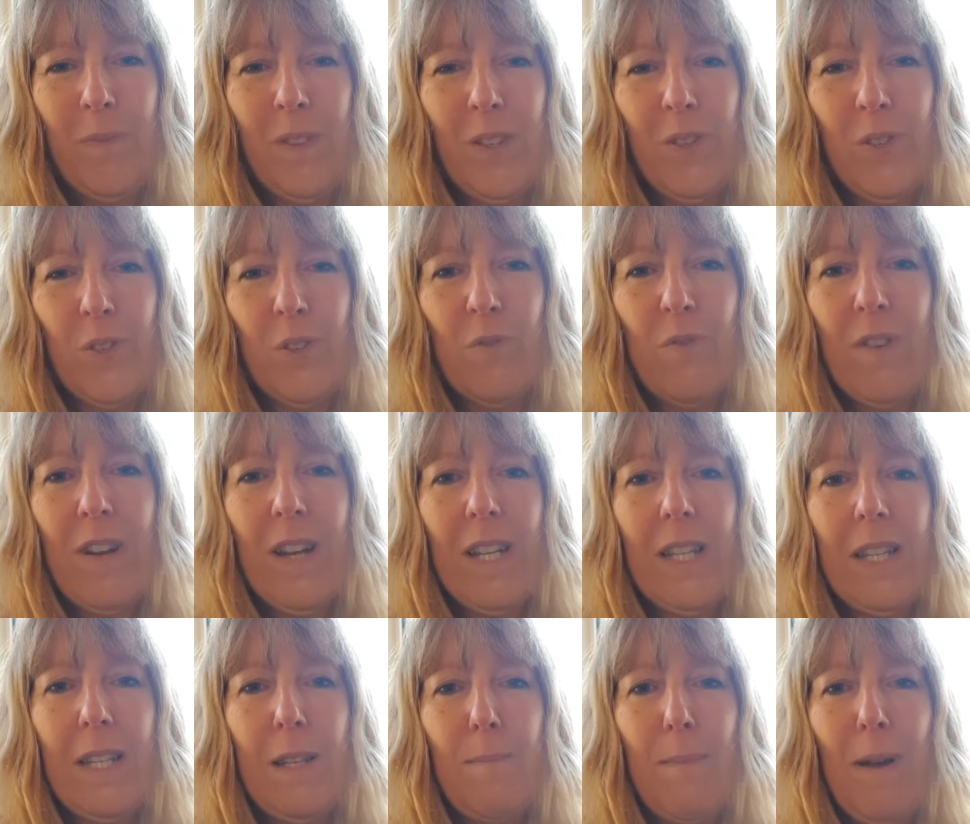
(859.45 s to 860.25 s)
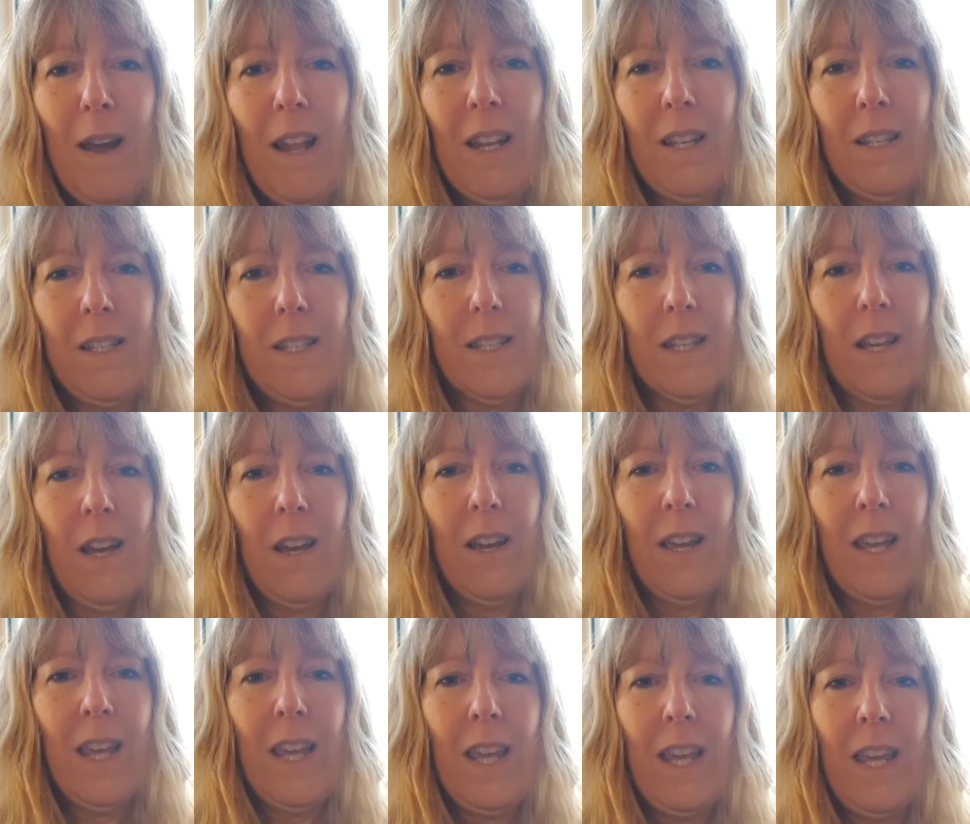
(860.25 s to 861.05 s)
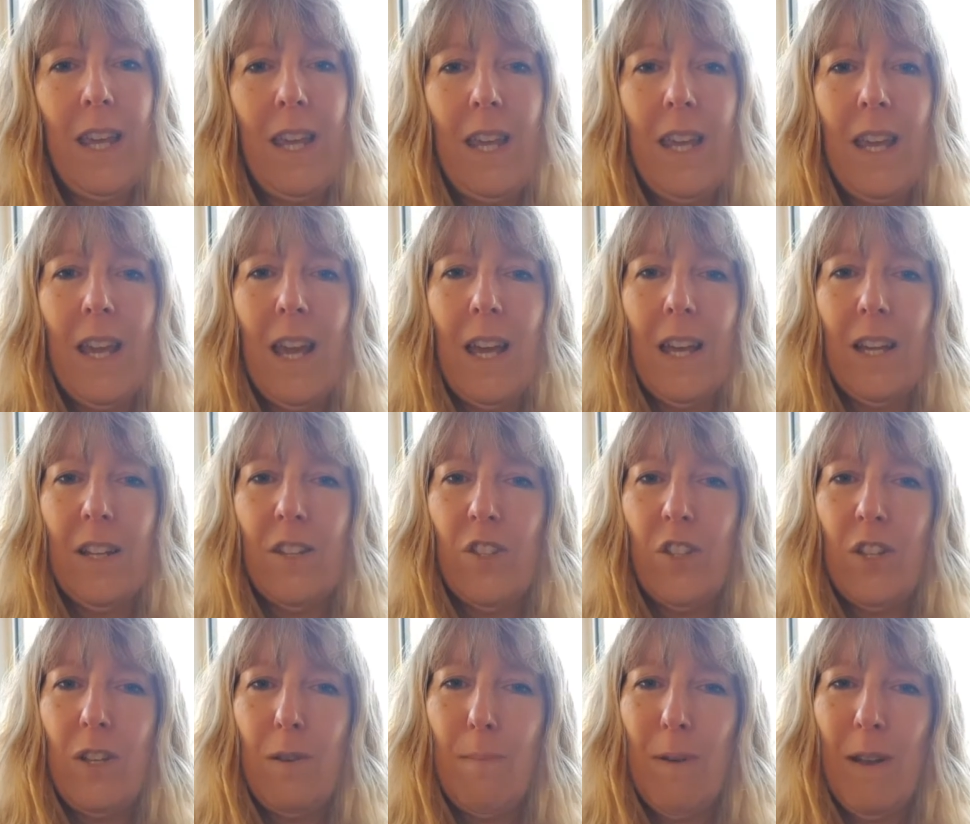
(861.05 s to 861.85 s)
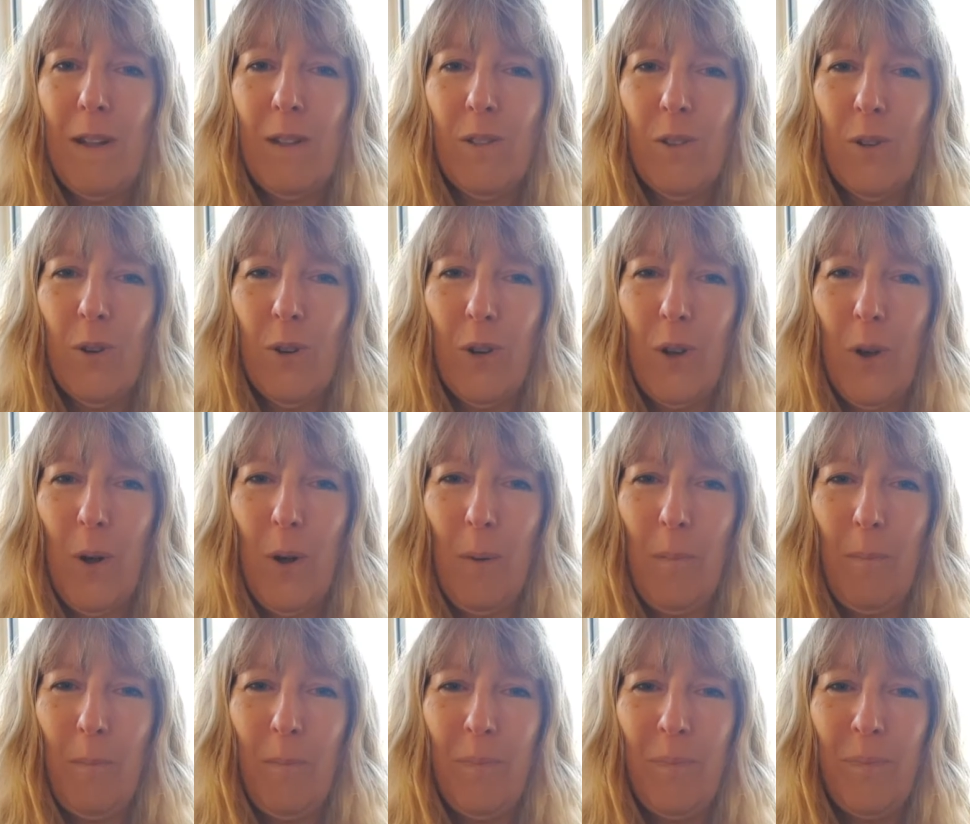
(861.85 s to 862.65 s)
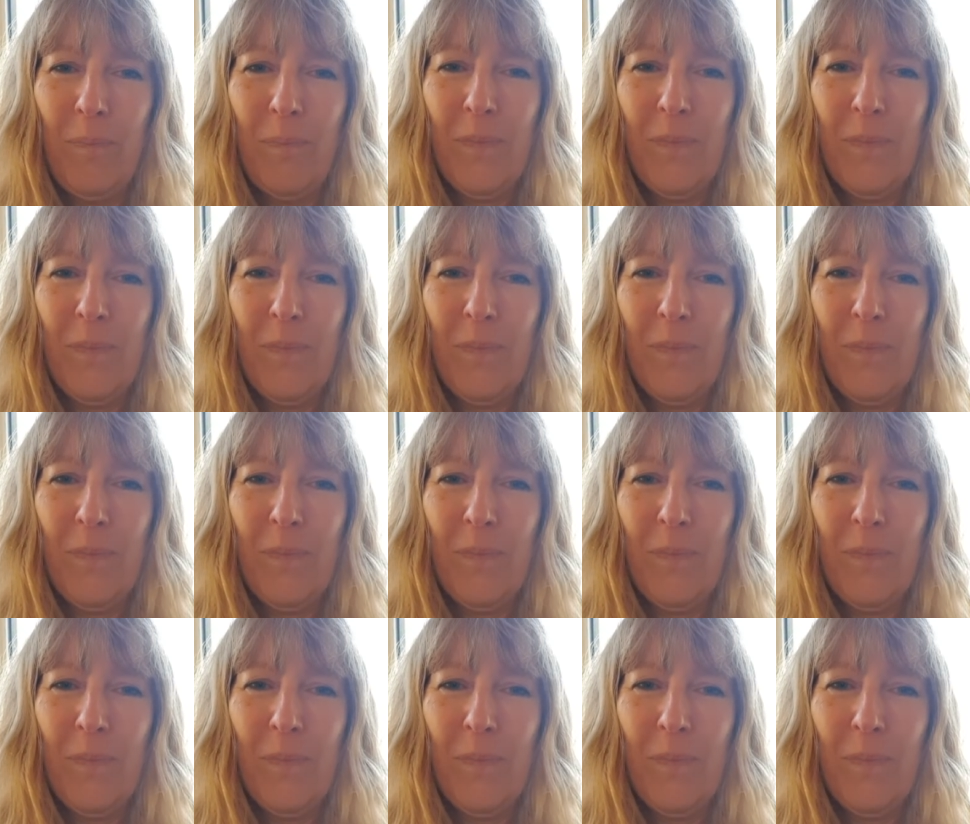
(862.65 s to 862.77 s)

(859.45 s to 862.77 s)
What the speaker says: serenitybalanceye@gmail.com.